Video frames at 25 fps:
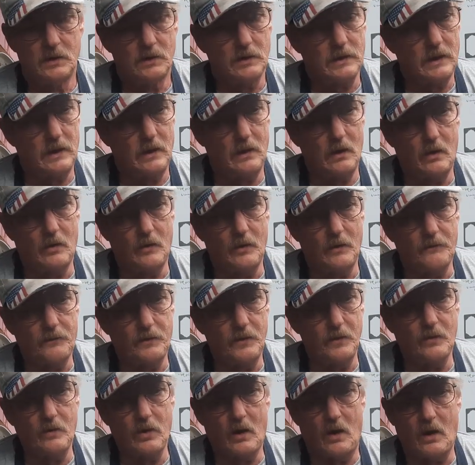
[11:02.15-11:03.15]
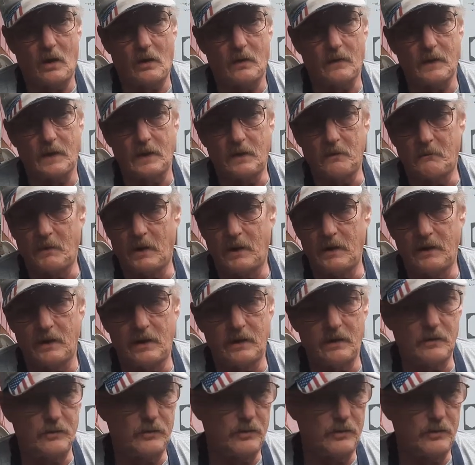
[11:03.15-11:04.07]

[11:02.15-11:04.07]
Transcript: You know, if you call on a Monday or